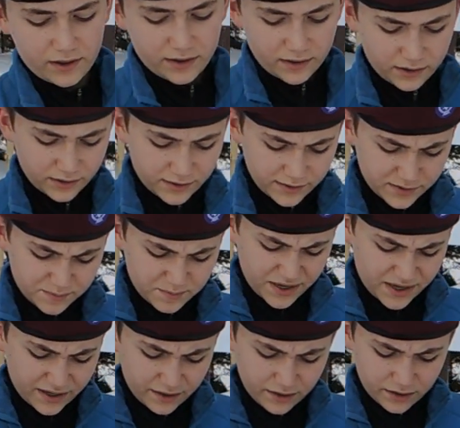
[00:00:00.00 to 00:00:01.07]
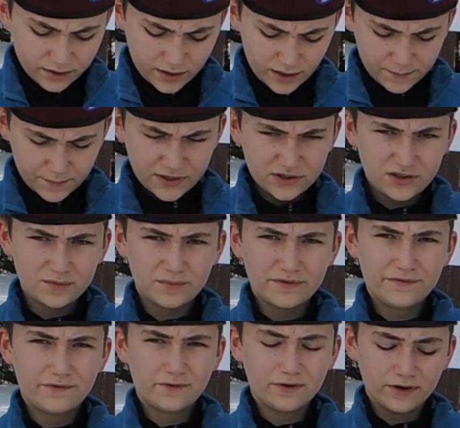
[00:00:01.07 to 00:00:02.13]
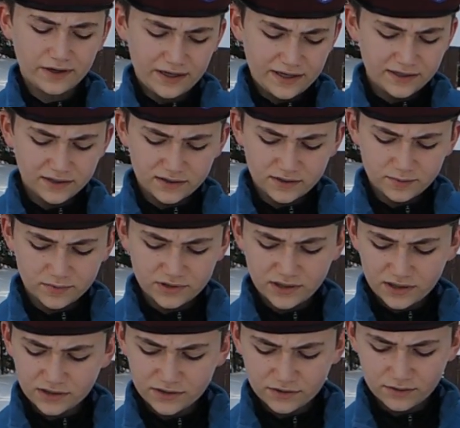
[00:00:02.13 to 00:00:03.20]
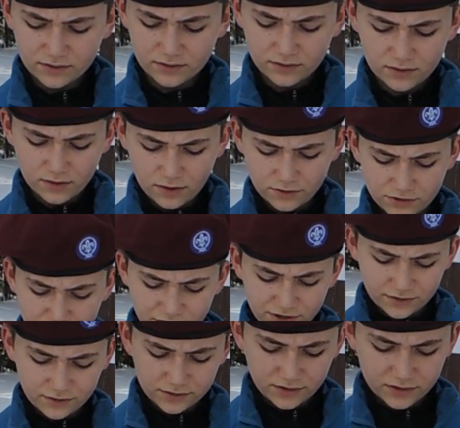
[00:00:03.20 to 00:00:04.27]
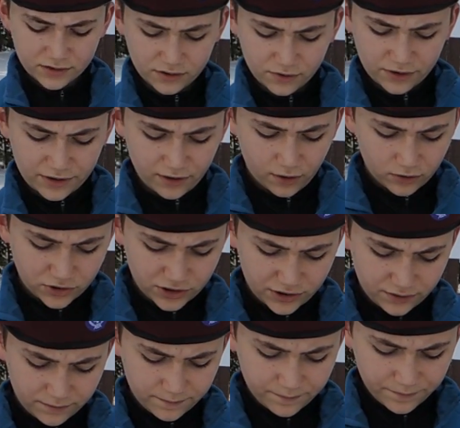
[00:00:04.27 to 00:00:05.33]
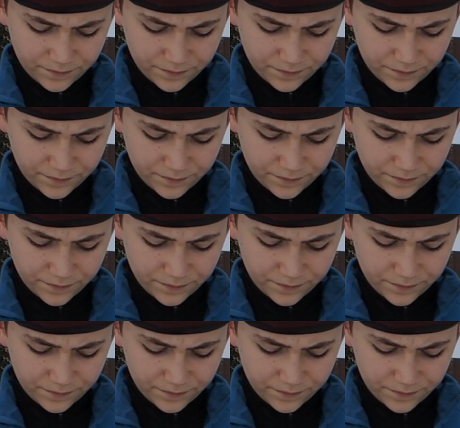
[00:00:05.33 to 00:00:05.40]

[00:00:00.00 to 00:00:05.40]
In this bag, I mentioned before, is some sunscreen lotion,